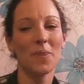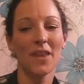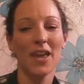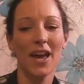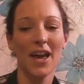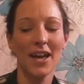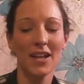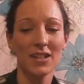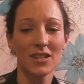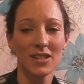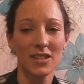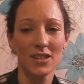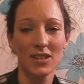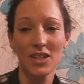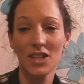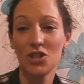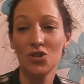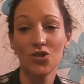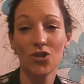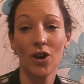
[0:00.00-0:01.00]
It's
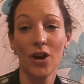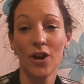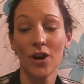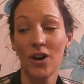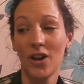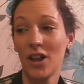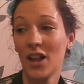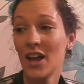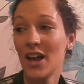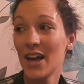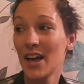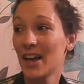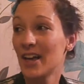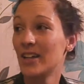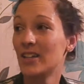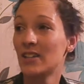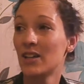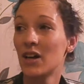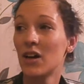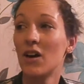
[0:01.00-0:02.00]
tea tree oil
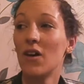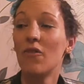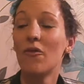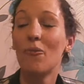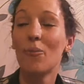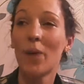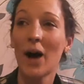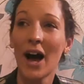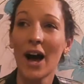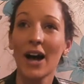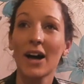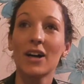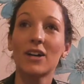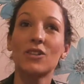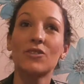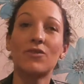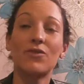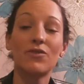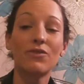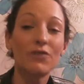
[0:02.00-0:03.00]
is packed
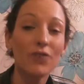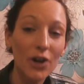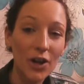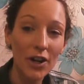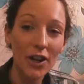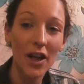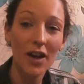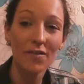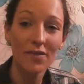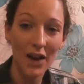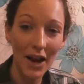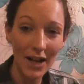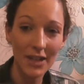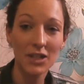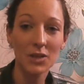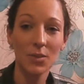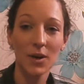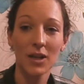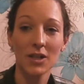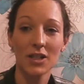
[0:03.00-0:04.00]
full of
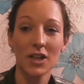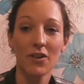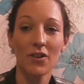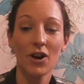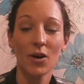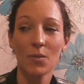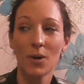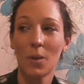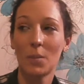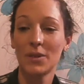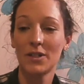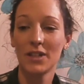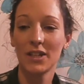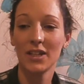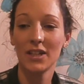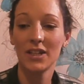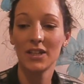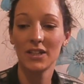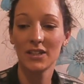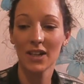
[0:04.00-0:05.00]
antibacterial
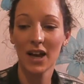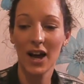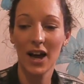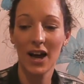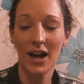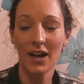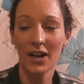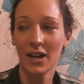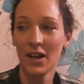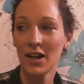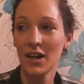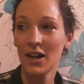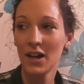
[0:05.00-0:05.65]
properties and